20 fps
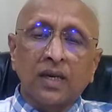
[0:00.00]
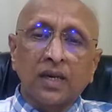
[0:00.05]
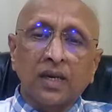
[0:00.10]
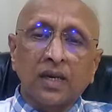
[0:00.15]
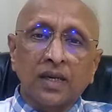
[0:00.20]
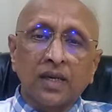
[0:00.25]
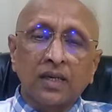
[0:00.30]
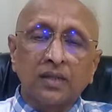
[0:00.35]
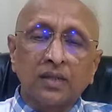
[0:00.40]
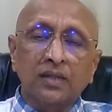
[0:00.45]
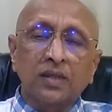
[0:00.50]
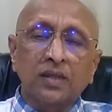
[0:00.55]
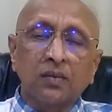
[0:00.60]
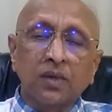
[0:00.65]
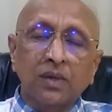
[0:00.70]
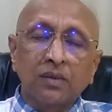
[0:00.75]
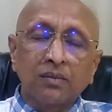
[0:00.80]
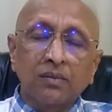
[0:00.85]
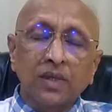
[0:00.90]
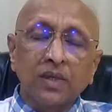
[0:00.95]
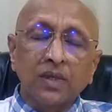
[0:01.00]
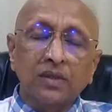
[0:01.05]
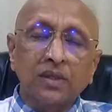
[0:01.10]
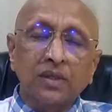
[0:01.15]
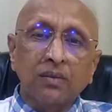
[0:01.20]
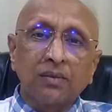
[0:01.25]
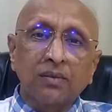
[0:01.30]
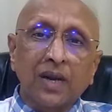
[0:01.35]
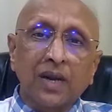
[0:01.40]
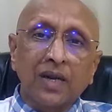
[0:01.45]
and he has given me
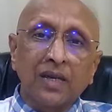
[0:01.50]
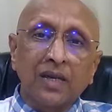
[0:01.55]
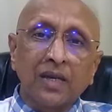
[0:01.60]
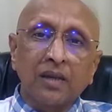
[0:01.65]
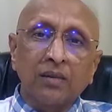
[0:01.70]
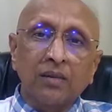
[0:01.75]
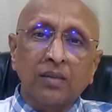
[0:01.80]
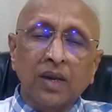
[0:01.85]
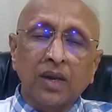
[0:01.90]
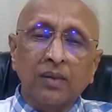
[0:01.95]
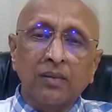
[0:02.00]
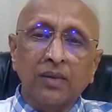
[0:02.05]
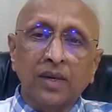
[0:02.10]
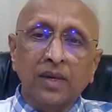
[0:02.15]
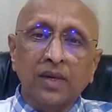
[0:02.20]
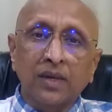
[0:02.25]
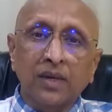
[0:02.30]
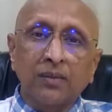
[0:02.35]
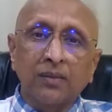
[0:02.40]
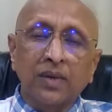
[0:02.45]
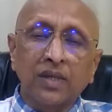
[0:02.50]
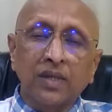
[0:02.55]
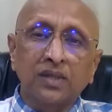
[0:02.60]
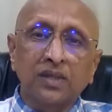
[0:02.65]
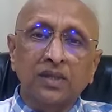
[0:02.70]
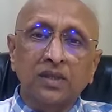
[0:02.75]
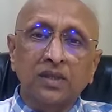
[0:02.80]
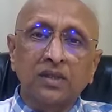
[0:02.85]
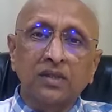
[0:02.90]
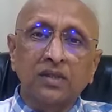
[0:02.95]
some anti-inflammatory
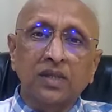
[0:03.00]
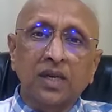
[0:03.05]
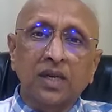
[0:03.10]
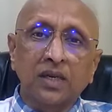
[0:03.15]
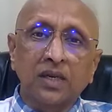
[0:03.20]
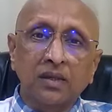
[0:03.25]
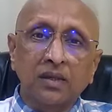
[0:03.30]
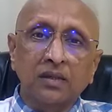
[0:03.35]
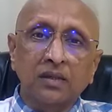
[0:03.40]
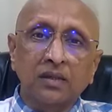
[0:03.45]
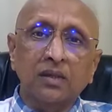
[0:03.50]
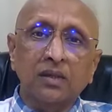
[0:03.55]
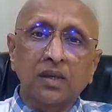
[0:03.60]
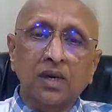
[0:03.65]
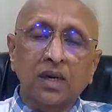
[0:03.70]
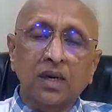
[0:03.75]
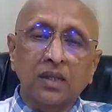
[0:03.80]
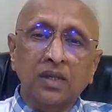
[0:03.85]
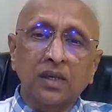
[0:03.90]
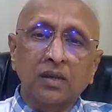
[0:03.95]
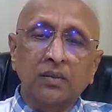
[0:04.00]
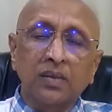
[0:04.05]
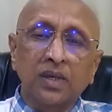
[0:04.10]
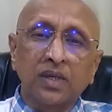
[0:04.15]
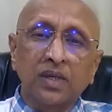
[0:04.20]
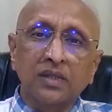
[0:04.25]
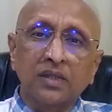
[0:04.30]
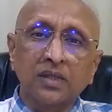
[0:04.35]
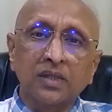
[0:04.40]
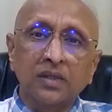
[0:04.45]
medicines and other
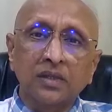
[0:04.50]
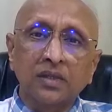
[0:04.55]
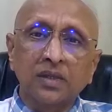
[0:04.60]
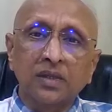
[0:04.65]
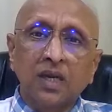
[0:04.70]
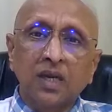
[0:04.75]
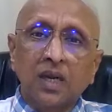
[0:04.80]
medicines.